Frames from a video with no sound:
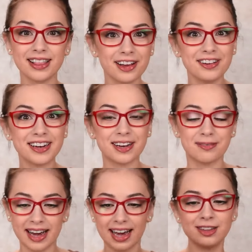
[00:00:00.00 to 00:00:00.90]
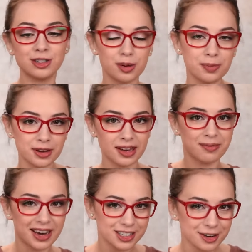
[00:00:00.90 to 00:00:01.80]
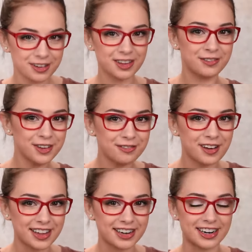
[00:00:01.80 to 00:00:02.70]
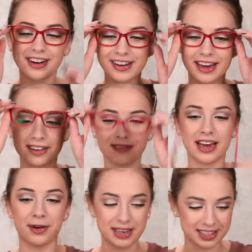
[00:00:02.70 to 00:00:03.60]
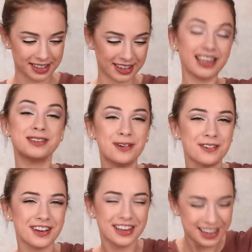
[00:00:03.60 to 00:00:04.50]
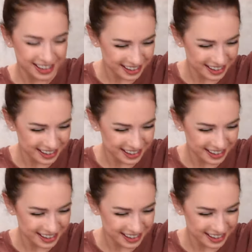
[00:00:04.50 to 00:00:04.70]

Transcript: Loving them, I can't stop looking myself at the viewfinder. Okay, anyways, let's move on.